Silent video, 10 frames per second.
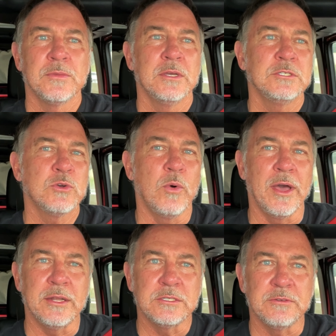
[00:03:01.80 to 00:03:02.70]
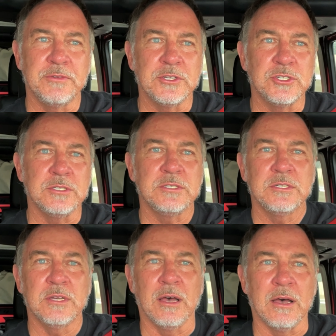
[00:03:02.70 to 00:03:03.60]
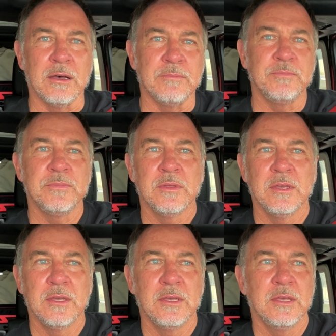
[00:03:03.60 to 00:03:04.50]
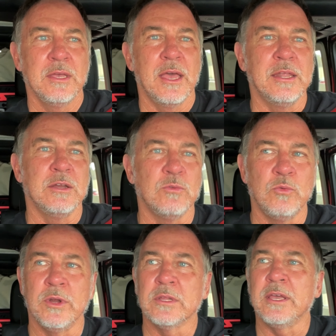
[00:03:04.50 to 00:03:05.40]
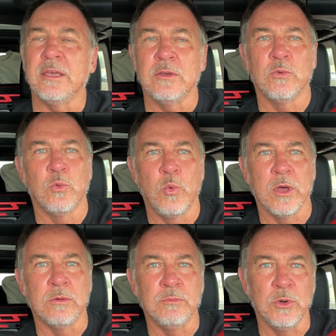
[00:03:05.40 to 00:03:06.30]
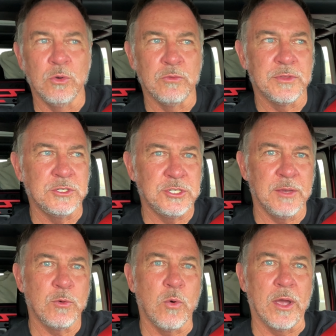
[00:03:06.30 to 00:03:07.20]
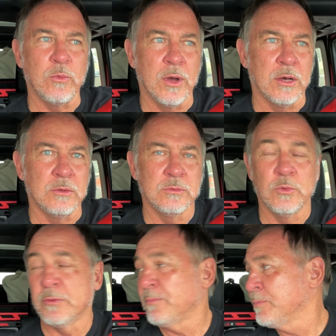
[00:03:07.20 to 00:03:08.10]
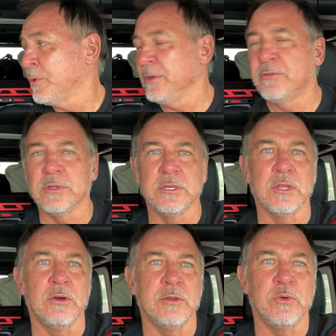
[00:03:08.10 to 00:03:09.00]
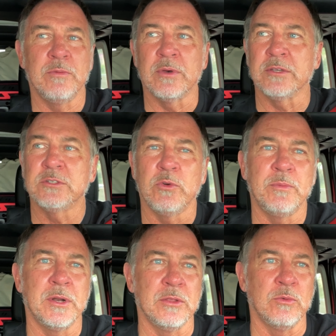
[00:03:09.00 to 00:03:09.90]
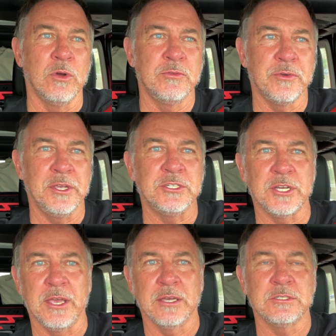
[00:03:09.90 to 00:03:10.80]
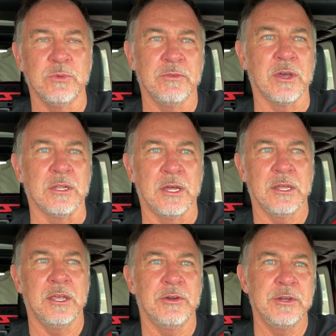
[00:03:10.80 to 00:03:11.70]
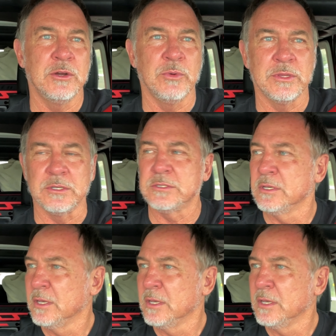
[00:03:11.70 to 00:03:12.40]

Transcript: It's quiet, it's efficient, and it really will move the Jeep quite well. We're pretty fully loaded. Like I said, we've been on the road for EJS, and we've got a lot of gear in here with us.